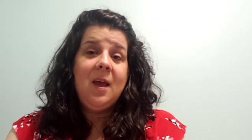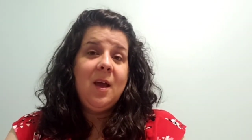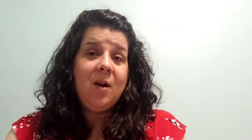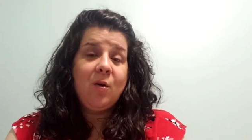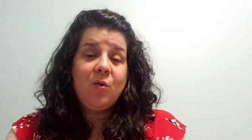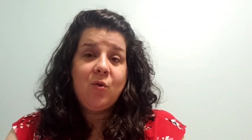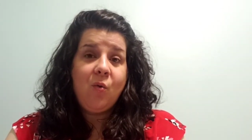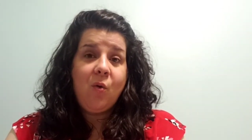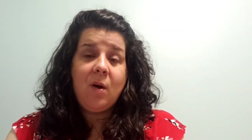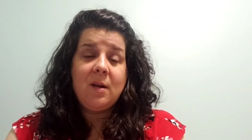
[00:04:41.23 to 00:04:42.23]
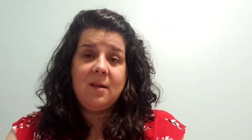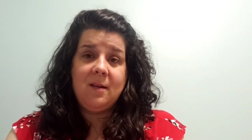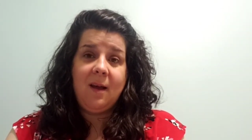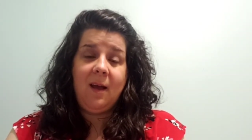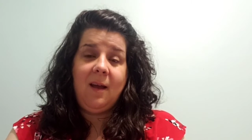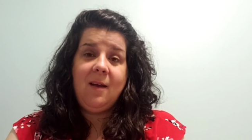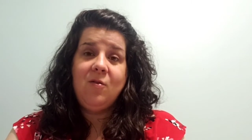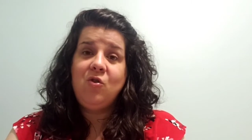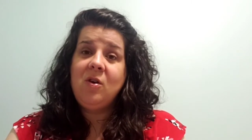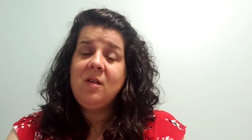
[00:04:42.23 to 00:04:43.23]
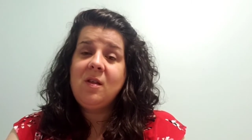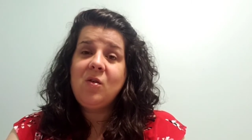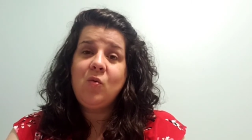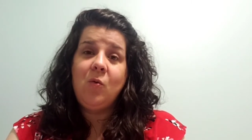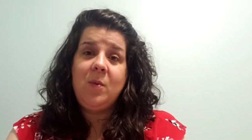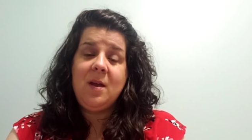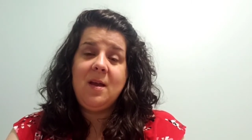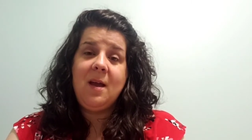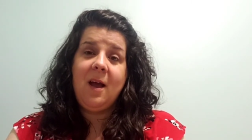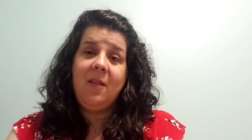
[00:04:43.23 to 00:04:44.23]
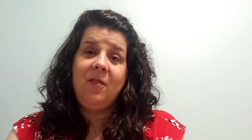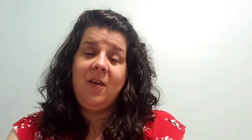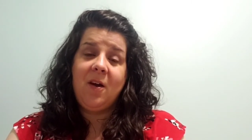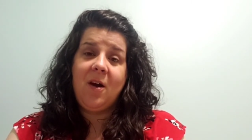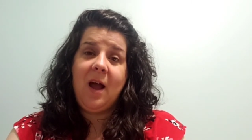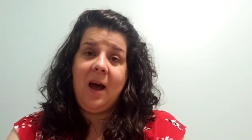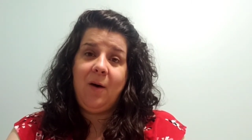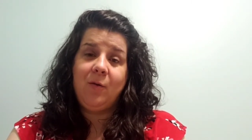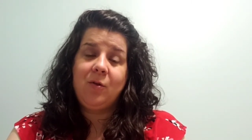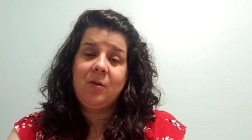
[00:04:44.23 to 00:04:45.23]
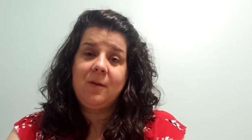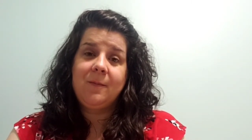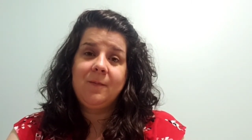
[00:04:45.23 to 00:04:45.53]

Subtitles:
In our story today, Jesus will be at their house.